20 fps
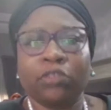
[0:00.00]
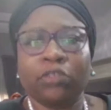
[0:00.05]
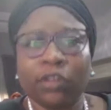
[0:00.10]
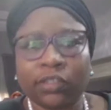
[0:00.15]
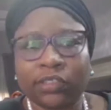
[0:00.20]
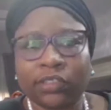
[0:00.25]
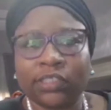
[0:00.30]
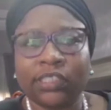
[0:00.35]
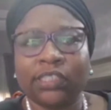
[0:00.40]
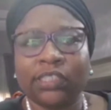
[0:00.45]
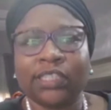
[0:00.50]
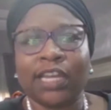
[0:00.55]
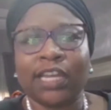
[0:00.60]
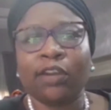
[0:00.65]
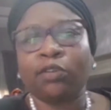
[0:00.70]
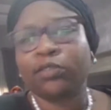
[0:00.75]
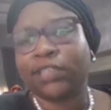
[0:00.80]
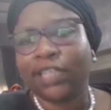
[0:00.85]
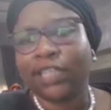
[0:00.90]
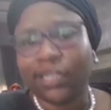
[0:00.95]
A trust
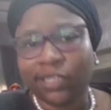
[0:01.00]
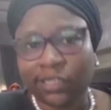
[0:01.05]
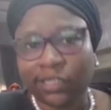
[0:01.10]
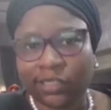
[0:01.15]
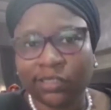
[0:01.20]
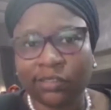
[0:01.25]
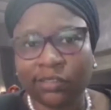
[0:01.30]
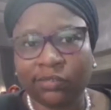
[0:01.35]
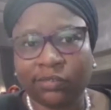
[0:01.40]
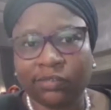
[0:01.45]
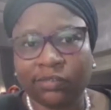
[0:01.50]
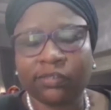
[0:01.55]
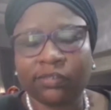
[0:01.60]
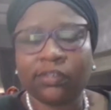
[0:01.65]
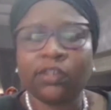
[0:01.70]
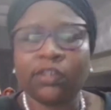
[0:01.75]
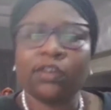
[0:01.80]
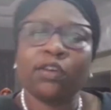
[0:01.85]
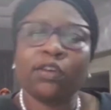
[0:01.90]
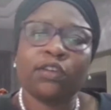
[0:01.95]
is an
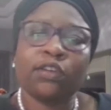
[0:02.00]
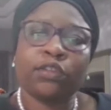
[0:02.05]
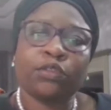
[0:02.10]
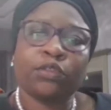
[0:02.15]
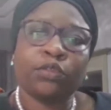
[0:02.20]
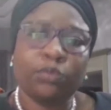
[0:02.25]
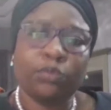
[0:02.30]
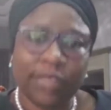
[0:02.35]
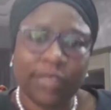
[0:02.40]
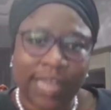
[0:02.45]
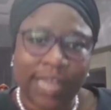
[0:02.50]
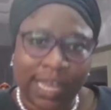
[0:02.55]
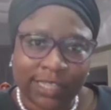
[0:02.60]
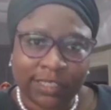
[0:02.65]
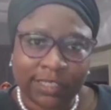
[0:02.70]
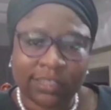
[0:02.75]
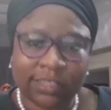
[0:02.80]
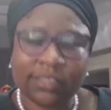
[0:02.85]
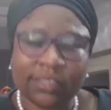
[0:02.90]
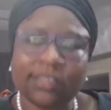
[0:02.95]
alternative to
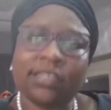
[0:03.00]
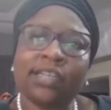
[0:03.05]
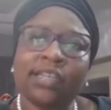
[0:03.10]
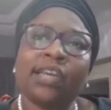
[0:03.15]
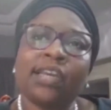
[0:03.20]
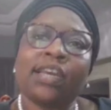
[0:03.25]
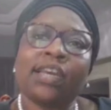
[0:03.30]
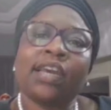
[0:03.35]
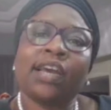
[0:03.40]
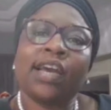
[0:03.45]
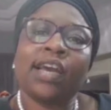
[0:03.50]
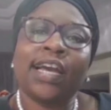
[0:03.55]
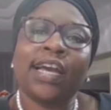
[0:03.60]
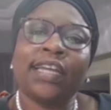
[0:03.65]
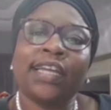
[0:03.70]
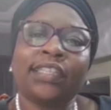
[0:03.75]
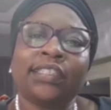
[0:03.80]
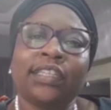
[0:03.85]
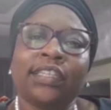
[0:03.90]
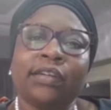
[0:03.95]
that,
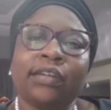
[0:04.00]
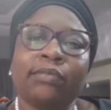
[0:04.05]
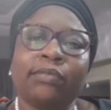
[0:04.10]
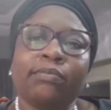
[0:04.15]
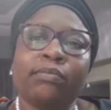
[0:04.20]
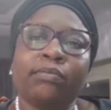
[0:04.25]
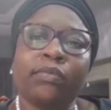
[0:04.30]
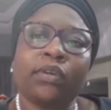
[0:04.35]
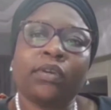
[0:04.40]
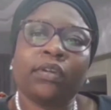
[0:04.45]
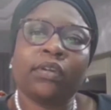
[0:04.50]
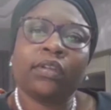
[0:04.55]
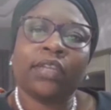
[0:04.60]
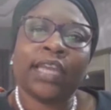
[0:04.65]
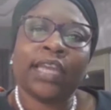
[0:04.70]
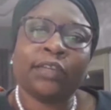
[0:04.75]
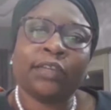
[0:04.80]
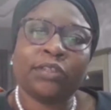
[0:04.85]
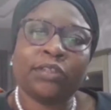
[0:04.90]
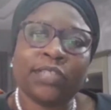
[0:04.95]

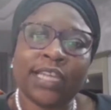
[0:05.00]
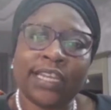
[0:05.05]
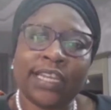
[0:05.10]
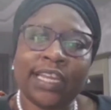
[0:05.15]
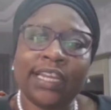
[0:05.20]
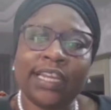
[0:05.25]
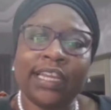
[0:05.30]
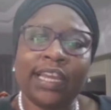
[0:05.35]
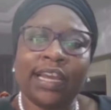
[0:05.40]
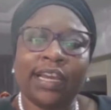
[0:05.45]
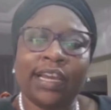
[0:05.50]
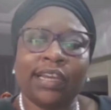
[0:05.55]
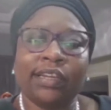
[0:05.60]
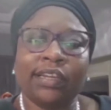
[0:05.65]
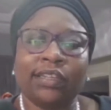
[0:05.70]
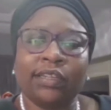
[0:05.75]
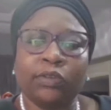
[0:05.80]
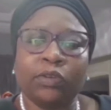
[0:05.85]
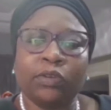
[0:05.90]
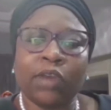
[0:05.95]
and like you said
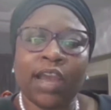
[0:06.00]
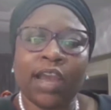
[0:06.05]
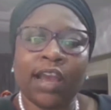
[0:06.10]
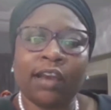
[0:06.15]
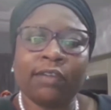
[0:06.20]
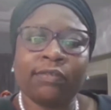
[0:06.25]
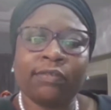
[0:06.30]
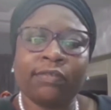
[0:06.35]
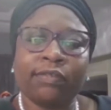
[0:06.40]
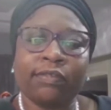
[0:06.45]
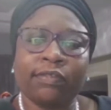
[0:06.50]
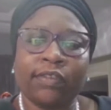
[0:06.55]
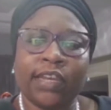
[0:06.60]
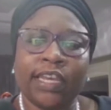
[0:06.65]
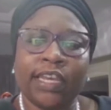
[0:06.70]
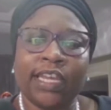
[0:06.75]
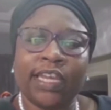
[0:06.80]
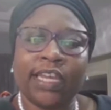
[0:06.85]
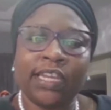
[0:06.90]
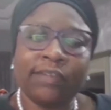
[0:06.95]
earlier, you
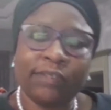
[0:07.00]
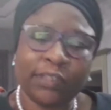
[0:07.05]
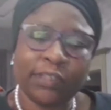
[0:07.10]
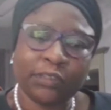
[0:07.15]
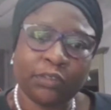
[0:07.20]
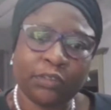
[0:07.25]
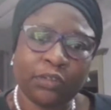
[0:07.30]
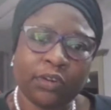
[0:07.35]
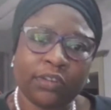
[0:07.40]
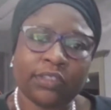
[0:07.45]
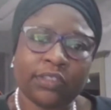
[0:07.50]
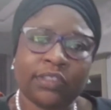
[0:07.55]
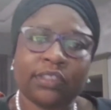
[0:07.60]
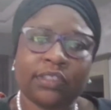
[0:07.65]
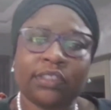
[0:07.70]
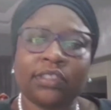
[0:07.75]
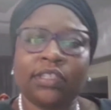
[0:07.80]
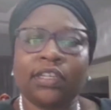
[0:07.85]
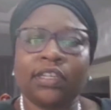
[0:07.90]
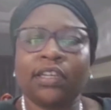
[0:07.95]
have a living
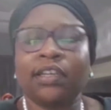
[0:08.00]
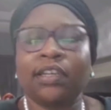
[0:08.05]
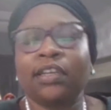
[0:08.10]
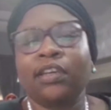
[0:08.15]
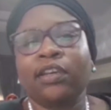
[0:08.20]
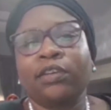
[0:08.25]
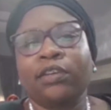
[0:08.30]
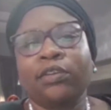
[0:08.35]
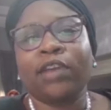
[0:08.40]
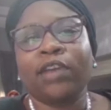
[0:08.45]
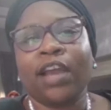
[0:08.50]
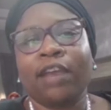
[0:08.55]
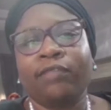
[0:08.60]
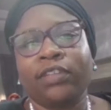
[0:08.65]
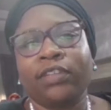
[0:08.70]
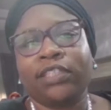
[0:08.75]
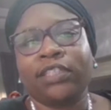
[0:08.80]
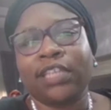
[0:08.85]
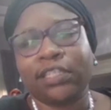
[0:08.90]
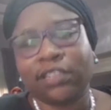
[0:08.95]
trust, you
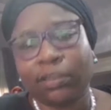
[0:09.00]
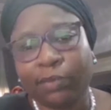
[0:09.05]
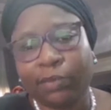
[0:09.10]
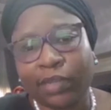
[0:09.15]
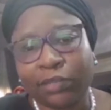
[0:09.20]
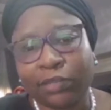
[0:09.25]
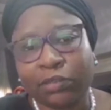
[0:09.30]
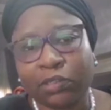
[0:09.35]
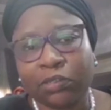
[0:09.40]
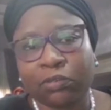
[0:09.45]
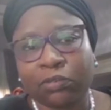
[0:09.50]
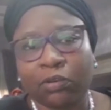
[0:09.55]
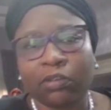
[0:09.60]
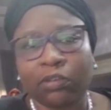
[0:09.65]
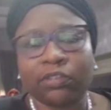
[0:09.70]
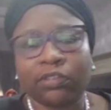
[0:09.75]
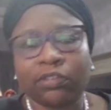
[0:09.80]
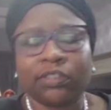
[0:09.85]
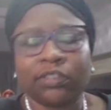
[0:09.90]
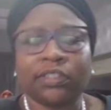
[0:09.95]
have a testamentary
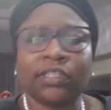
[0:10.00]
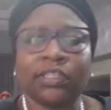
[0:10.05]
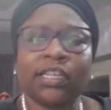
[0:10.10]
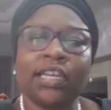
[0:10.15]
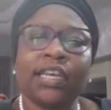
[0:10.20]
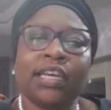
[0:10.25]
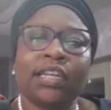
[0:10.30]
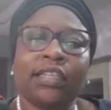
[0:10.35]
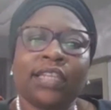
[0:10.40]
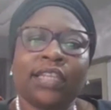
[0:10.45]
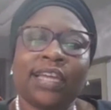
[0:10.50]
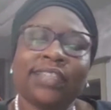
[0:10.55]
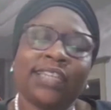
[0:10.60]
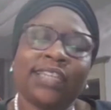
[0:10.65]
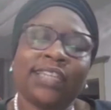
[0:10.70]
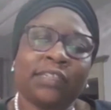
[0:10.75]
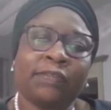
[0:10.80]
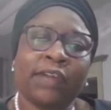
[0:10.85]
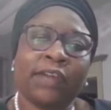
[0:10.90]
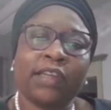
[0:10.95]
trust.
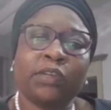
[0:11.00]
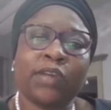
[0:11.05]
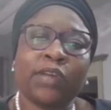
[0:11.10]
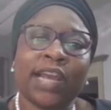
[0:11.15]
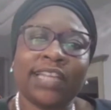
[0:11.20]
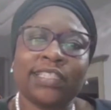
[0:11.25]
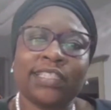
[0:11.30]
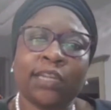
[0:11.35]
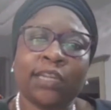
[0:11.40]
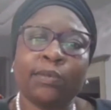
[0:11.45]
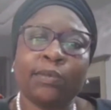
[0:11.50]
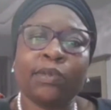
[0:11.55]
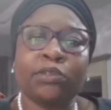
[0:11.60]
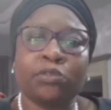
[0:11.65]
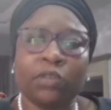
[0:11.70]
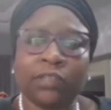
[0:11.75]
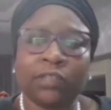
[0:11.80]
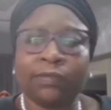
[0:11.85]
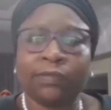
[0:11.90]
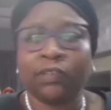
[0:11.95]
They're different. You can
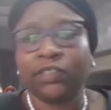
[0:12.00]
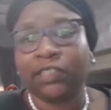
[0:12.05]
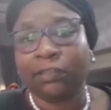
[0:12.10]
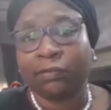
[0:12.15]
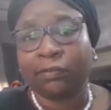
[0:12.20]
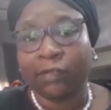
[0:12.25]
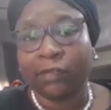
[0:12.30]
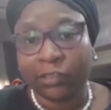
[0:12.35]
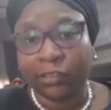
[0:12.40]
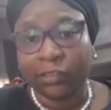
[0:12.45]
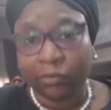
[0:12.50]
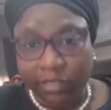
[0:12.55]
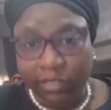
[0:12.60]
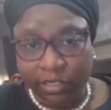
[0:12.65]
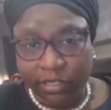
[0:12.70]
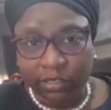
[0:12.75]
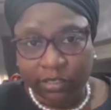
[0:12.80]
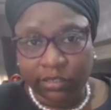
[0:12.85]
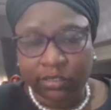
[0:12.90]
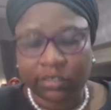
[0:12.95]
set up a trust for
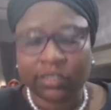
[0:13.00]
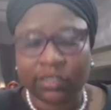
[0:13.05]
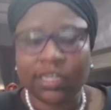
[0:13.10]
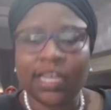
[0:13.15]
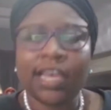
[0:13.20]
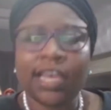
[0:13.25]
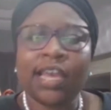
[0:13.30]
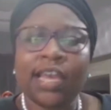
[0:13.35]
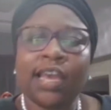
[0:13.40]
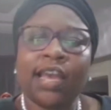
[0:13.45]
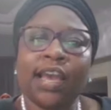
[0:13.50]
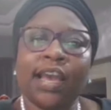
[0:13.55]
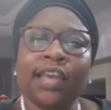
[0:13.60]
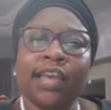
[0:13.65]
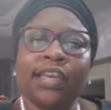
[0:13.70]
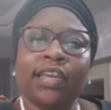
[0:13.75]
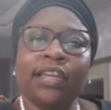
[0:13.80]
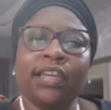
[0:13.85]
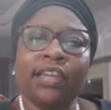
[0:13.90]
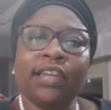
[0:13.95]
different reasons.
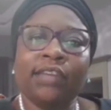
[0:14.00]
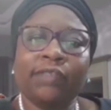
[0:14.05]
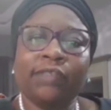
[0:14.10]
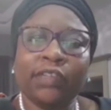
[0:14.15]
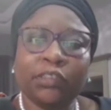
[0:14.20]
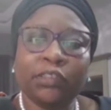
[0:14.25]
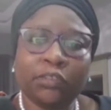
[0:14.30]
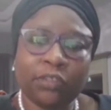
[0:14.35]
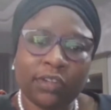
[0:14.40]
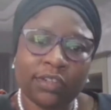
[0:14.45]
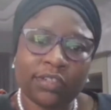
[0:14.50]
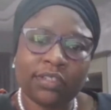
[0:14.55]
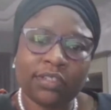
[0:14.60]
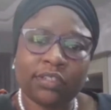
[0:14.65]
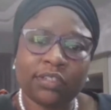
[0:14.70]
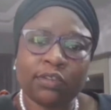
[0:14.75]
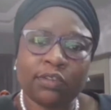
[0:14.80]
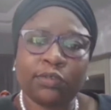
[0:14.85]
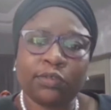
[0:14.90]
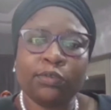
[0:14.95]
A living
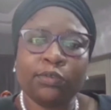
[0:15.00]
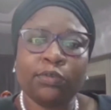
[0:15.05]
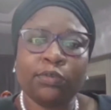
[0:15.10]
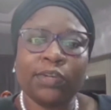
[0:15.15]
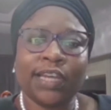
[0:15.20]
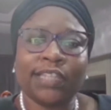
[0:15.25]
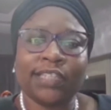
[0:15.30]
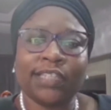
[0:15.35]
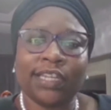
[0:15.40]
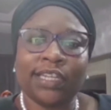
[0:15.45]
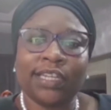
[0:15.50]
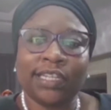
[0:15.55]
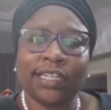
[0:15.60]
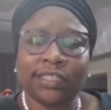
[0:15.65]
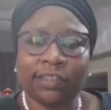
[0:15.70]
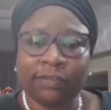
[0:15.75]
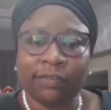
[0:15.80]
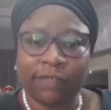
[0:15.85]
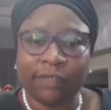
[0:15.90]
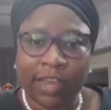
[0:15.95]
trust is also known
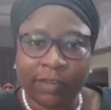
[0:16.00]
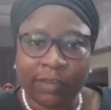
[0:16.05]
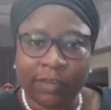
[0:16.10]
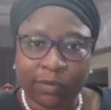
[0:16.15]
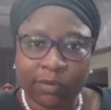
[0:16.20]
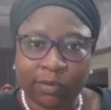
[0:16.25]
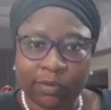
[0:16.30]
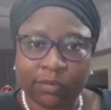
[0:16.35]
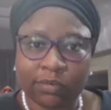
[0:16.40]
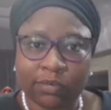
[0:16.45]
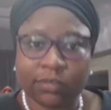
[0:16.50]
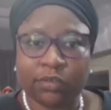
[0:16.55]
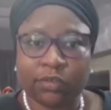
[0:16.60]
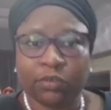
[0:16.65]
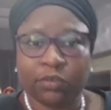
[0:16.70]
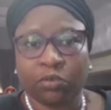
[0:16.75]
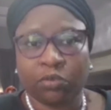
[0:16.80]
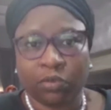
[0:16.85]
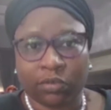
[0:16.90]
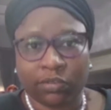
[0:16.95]
as an
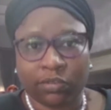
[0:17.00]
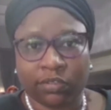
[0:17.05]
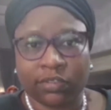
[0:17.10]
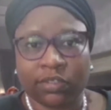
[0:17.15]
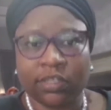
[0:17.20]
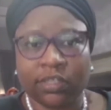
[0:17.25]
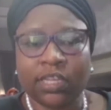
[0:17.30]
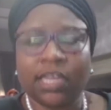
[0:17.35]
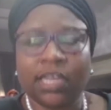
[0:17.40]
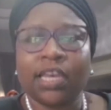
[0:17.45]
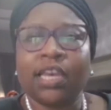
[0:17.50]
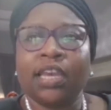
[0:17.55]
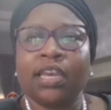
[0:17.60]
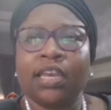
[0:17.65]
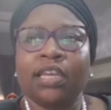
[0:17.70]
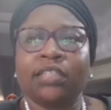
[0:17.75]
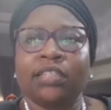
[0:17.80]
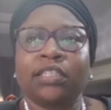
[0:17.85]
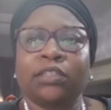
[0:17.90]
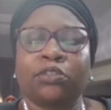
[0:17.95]
intervival trust.
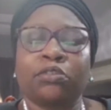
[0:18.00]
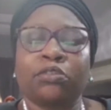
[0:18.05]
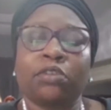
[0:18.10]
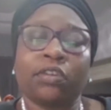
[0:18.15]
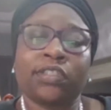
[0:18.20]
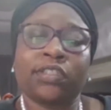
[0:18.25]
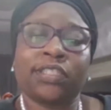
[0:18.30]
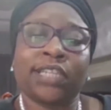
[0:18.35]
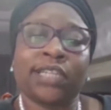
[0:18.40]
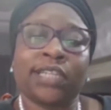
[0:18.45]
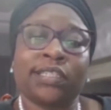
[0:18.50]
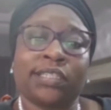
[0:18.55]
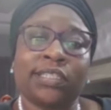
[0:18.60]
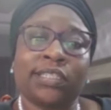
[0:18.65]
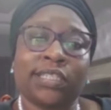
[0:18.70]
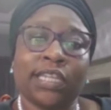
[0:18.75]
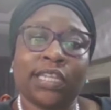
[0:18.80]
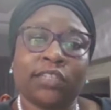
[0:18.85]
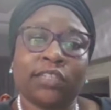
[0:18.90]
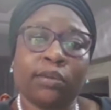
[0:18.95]
It's a
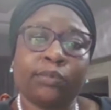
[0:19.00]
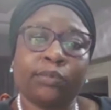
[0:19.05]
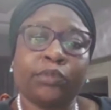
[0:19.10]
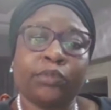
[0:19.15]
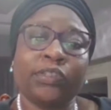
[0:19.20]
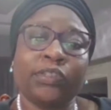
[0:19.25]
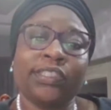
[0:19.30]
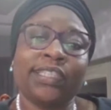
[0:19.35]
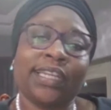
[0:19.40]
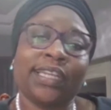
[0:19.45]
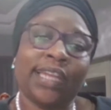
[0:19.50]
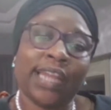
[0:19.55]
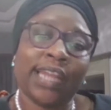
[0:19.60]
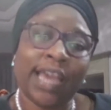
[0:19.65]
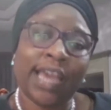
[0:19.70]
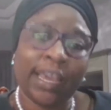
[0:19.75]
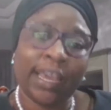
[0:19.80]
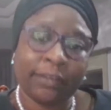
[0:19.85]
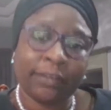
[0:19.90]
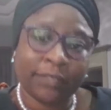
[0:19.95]
trust that is set up
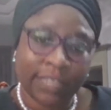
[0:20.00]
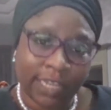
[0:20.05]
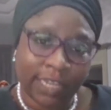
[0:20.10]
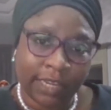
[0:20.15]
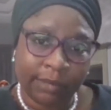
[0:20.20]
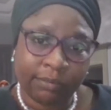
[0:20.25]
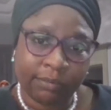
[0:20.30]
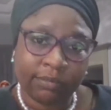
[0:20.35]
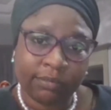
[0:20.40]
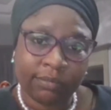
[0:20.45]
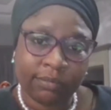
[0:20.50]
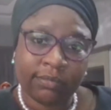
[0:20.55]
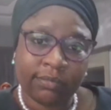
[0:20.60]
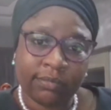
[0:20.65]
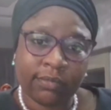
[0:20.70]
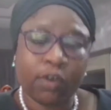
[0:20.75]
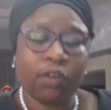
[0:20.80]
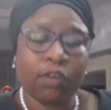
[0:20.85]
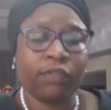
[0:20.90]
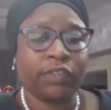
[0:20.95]
during the
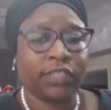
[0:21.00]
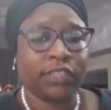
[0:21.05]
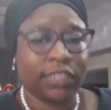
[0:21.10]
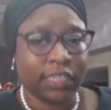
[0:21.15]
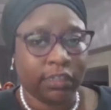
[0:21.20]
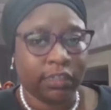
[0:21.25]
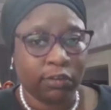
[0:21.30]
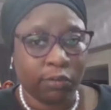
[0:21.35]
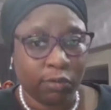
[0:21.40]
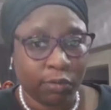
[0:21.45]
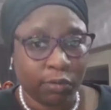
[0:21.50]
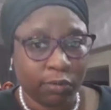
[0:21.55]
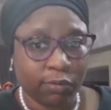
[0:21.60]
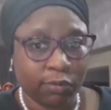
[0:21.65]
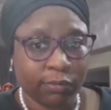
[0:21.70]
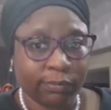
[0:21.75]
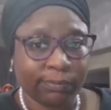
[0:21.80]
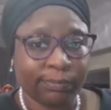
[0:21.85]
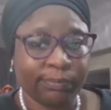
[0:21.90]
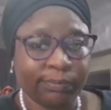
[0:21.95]
lifetime of a
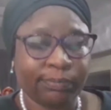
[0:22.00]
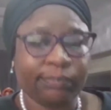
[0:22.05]
settlor.